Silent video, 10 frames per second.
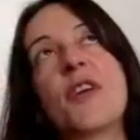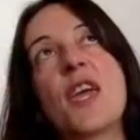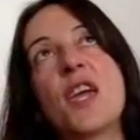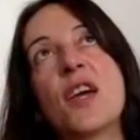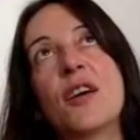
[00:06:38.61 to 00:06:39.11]

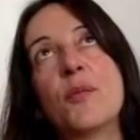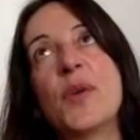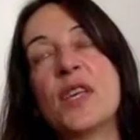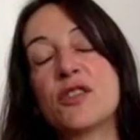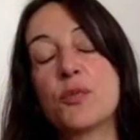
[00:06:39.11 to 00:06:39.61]
air
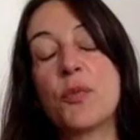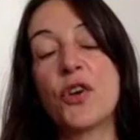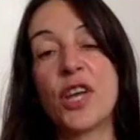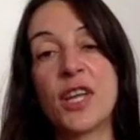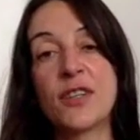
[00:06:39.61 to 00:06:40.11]
being
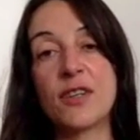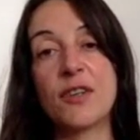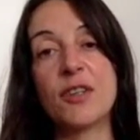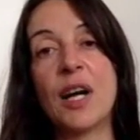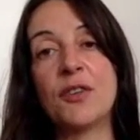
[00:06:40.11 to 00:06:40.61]
spread
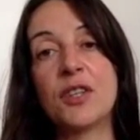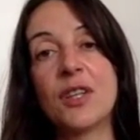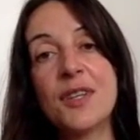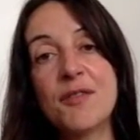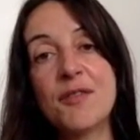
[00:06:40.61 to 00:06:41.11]
around the
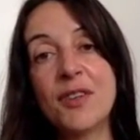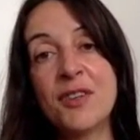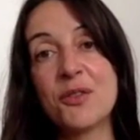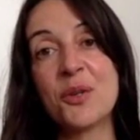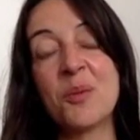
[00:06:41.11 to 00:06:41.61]
living
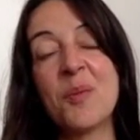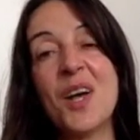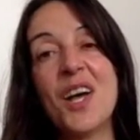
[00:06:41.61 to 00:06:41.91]
room,